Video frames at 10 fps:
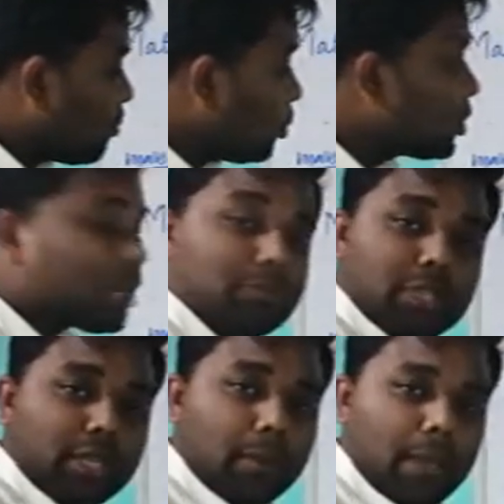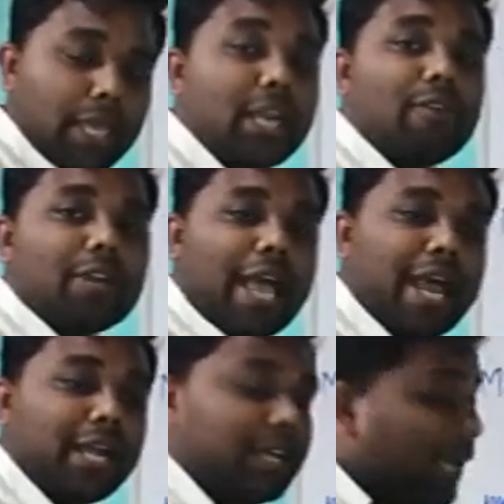put something in our
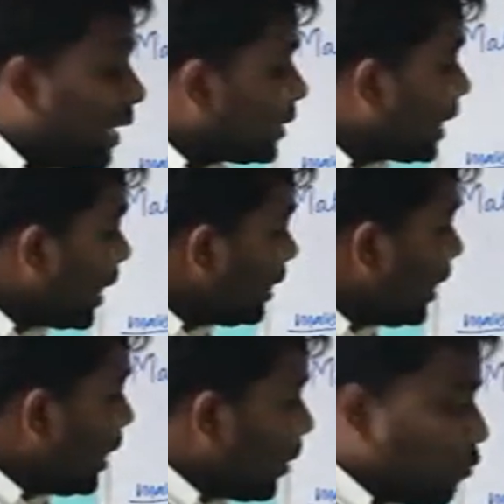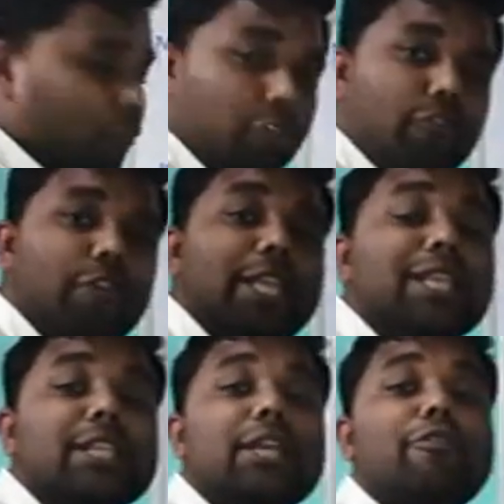hand, then we feel
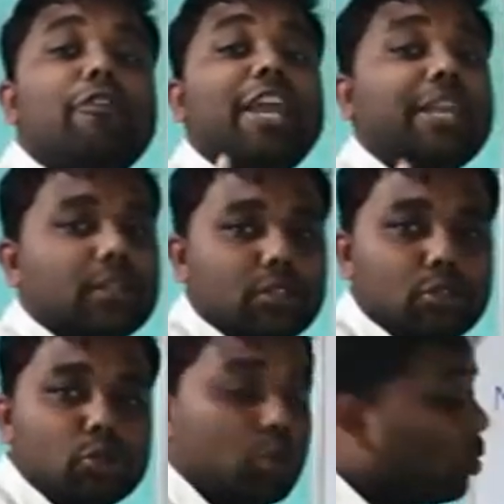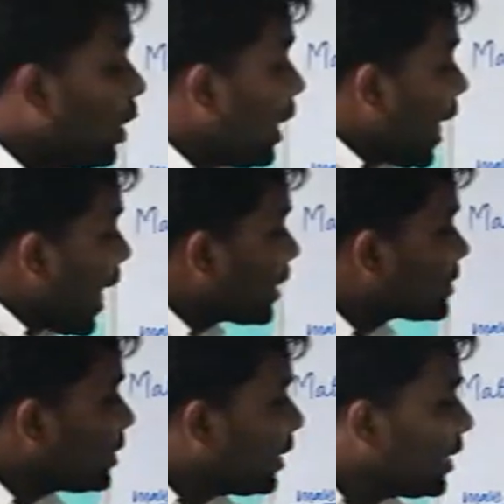the weight. So
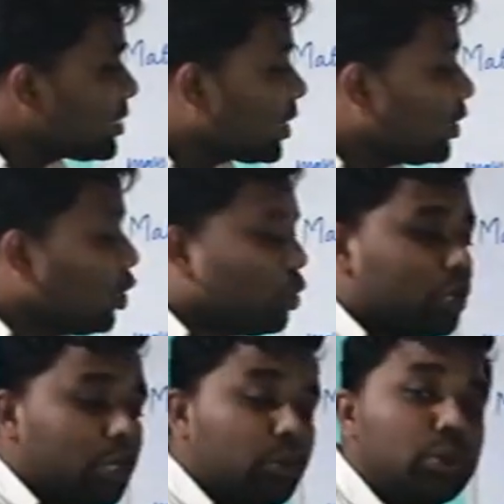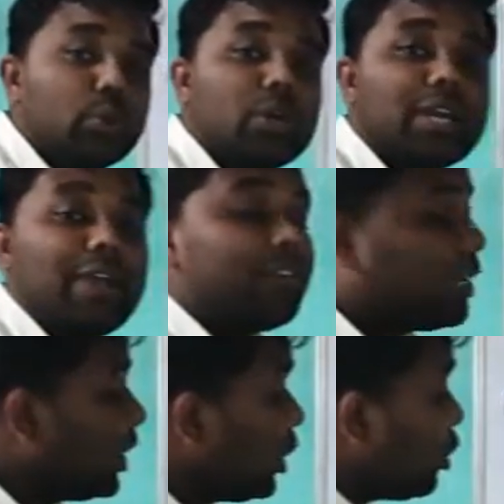acceleration due to
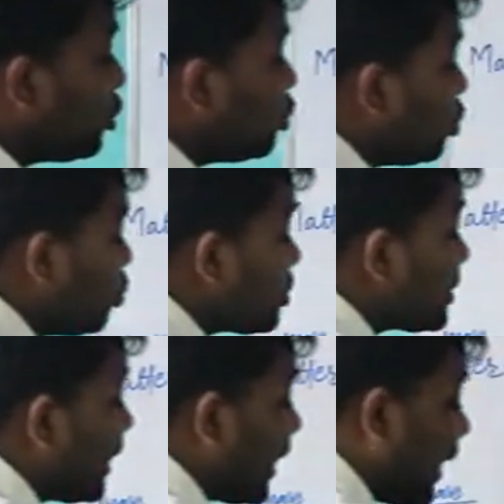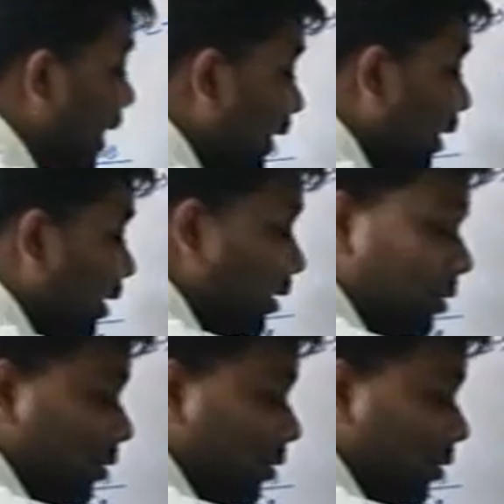gravity used here